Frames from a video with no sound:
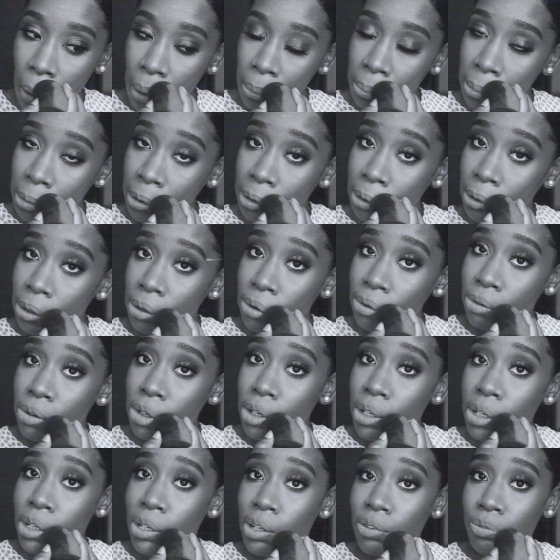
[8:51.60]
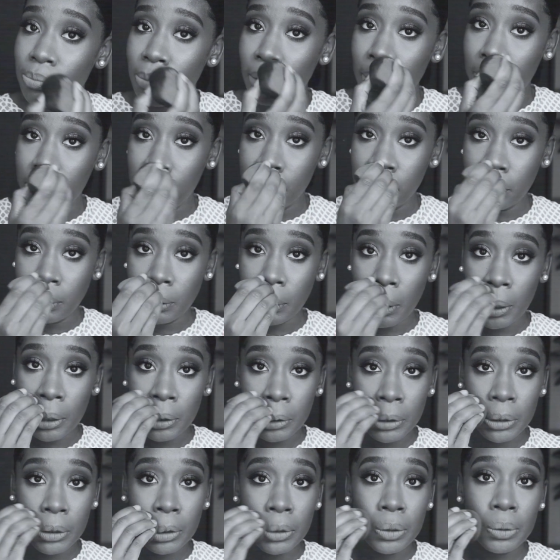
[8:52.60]
I'm sorry, my
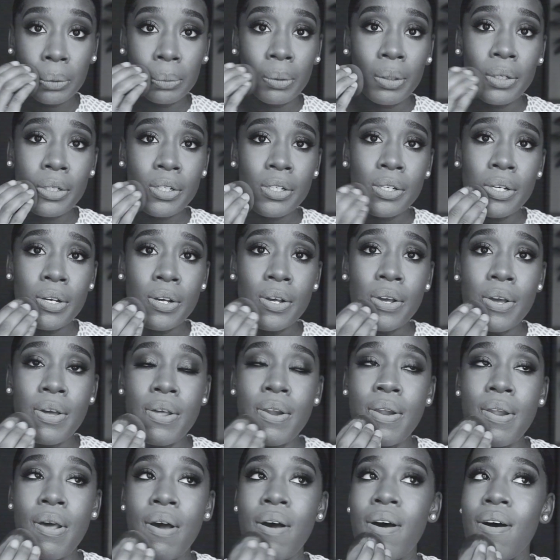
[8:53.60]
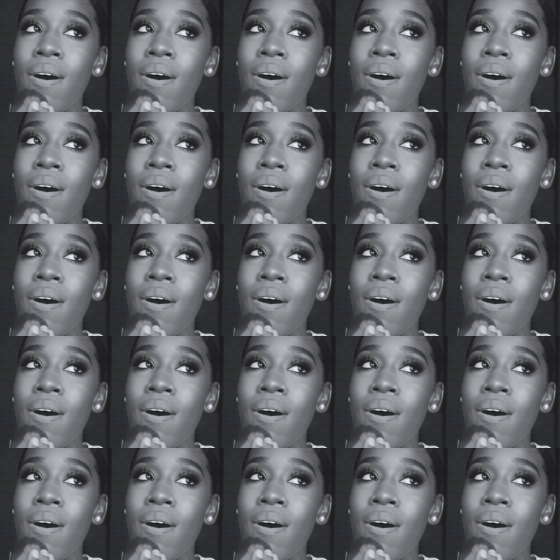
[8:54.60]
mustache is sweating.